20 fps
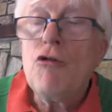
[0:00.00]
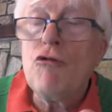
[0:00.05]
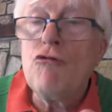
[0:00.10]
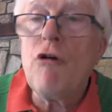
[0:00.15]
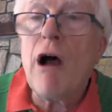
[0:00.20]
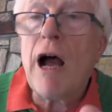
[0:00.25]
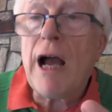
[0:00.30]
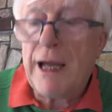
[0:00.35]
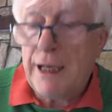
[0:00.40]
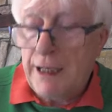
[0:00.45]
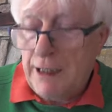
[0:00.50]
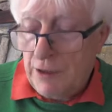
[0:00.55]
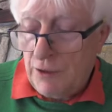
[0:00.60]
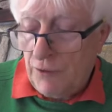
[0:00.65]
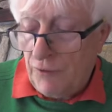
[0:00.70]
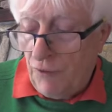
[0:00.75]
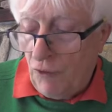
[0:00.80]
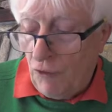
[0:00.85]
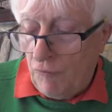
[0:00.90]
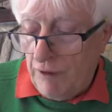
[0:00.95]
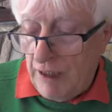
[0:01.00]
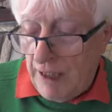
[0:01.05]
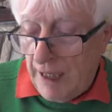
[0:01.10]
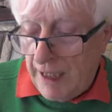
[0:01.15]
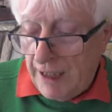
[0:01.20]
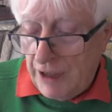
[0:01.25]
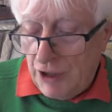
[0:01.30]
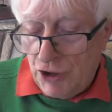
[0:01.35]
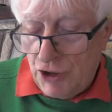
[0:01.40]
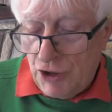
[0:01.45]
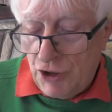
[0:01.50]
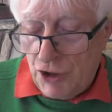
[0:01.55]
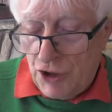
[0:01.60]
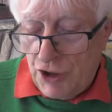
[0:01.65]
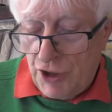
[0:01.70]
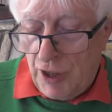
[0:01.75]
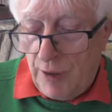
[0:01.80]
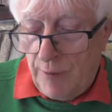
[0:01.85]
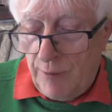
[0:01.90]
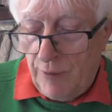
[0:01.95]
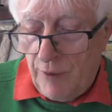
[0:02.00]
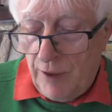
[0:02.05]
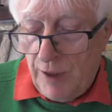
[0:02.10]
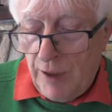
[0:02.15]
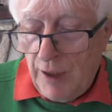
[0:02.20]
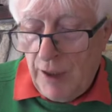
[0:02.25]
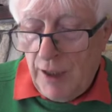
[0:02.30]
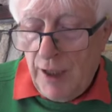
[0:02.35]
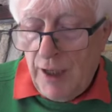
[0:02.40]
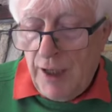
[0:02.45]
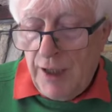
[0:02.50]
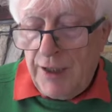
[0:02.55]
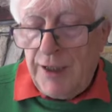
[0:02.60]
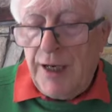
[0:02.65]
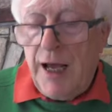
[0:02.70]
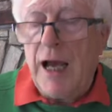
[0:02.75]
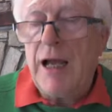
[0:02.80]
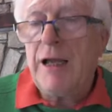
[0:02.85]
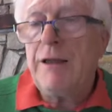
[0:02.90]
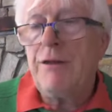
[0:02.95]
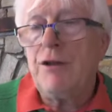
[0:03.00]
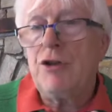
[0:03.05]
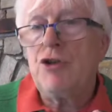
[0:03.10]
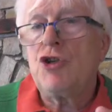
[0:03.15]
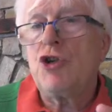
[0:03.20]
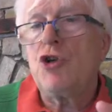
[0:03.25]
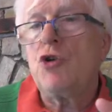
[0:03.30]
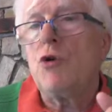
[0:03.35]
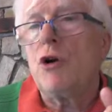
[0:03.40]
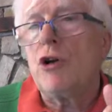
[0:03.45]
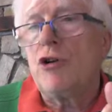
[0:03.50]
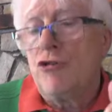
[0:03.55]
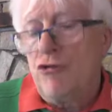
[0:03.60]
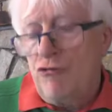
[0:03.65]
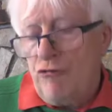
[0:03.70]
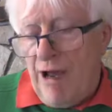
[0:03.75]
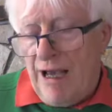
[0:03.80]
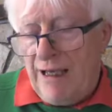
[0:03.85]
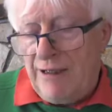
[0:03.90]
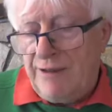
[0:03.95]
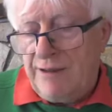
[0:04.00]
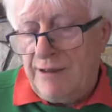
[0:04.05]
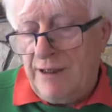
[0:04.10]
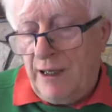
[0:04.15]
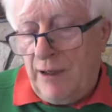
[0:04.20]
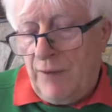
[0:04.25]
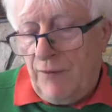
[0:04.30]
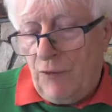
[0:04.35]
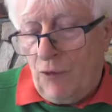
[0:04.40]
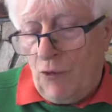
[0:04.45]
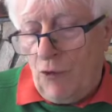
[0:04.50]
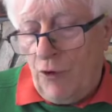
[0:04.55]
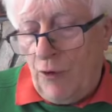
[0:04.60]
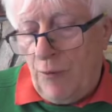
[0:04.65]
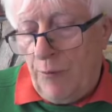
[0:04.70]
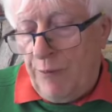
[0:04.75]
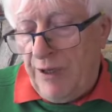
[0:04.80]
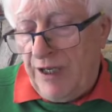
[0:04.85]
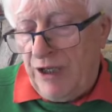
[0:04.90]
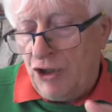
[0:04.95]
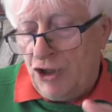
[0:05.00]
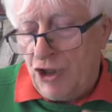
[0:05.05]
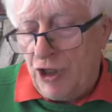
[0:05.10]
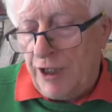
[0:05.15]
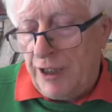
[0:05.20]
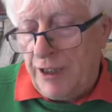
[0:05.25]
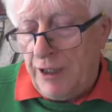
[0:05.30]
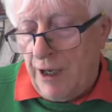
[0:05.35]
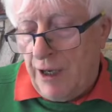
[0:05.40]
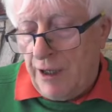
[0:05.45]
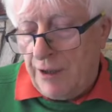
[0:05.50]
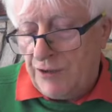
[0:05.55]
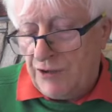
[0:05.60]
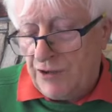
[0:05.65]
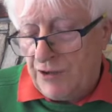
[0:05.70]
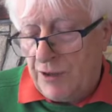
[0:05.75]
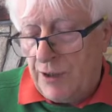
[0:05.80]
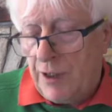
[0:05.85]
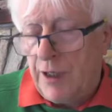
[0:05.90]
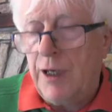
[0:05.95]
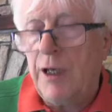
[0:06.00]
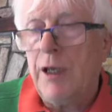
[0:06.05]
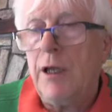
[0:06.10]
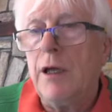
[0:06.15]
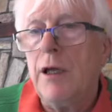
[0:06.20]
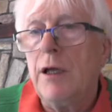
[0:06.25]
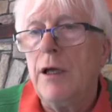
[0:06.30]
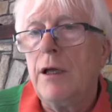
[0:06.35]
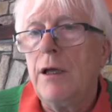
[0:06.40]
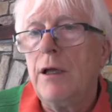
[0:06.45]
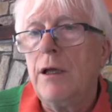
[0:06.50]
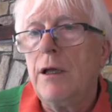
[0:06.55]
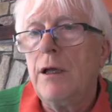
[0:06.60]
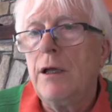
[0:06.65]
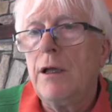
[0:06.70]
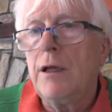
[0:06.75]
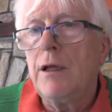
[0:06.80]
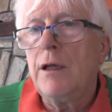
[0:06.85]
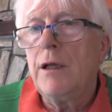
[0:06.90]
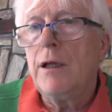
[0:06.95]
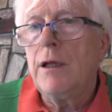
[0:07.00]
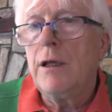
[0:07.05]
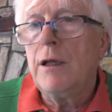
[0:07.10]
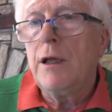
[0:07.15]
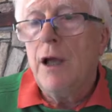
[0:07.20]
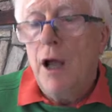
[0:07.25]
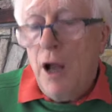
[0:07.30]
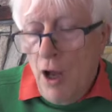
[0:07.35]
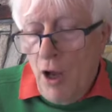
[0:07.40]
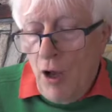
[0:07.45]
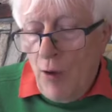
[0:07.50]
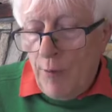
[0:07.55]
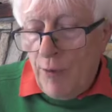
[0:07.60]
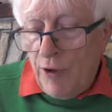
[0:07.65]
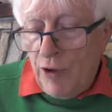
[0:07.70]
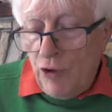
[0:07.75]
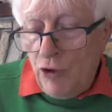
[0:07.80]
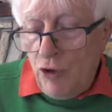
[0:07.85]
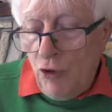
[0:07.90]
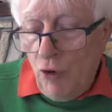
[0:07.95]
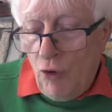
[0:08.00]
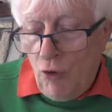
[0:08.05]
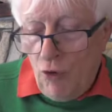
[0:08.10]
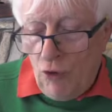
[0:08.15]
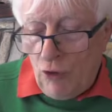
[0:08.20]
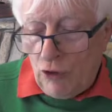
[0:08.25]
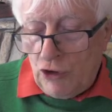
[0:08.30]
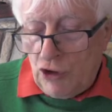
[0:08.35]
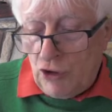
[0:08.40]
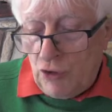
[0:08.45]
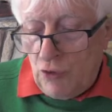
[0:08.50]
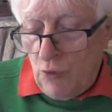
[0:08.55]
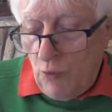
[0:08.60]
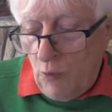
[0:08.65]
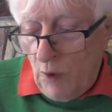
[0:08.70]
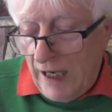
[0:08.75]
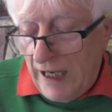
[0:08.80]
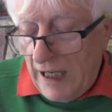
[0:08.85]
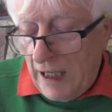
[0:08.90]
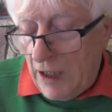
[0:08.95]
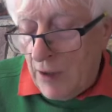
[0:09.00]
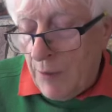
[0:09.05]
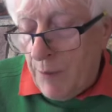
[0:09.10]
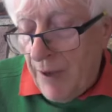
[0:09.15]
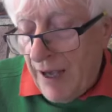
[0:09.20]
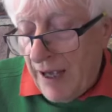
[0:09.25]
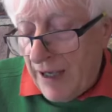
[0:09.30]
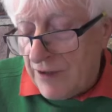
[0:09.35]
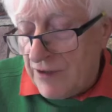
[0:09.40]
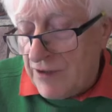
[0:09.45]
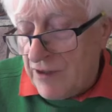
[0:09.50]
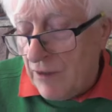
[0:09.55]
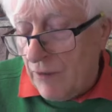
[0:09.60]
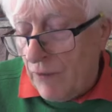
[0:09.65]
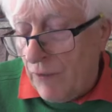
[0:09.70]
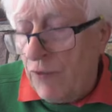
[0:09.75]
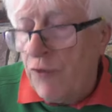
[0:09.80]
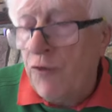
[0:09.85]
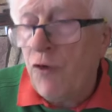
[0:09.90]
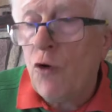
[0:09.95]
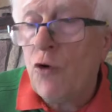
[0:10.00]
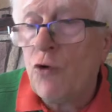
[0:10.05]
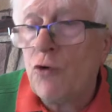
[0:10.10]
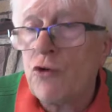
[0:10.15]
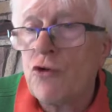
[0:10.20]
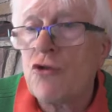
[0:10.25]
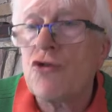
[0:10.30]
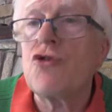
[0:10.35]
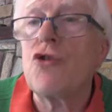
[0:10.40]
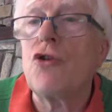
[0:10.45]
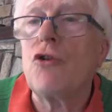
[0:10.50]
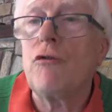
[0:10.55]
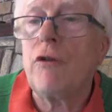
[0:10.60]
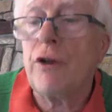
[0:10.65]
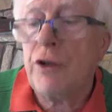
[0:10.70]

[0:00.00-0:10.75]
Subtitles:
right for relationship, neither too aggressive or habitually nasty, but nor too weak, passive, false or